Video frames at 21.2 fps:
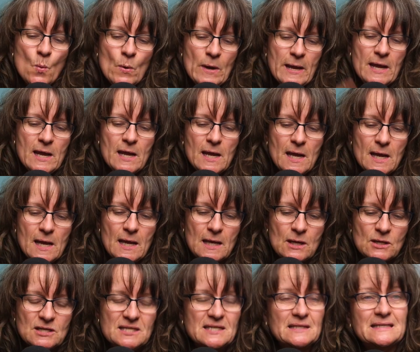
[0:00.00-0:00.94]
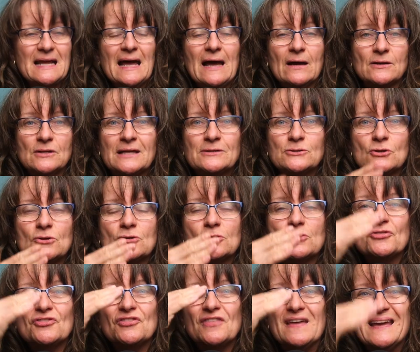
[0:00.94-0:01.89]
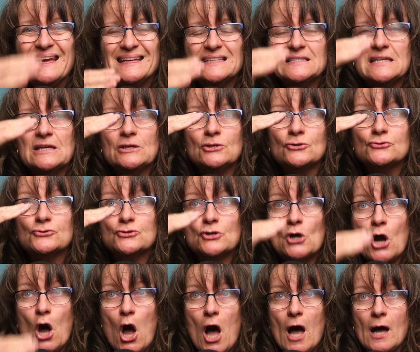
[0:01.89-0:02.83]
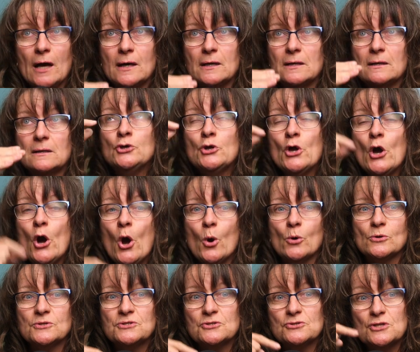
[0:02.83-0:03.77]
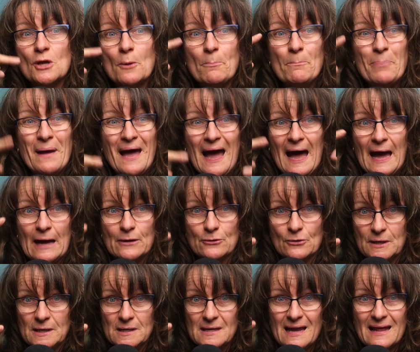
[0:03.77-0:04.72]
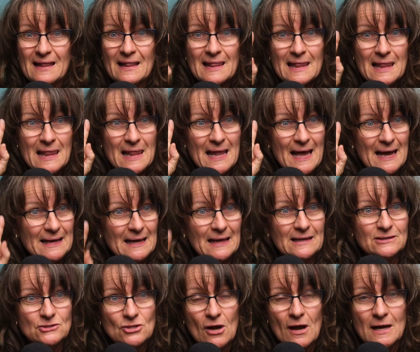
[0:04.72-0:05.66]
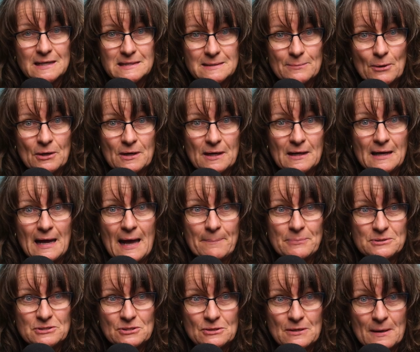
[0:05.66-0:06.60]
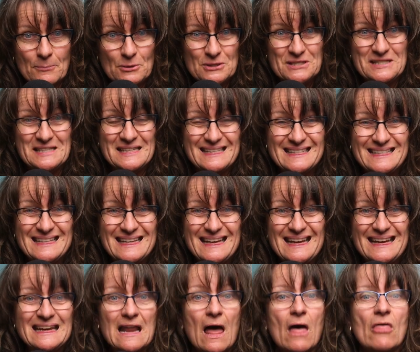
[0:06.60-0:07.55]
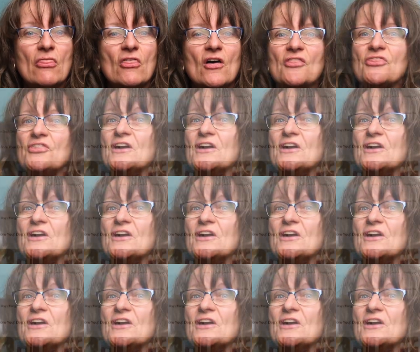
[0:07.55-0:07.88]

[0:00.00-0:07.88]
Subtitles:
We sit down. Like, there are things that your dog knows. There's a pattern. Like I talked about in episode number 16, the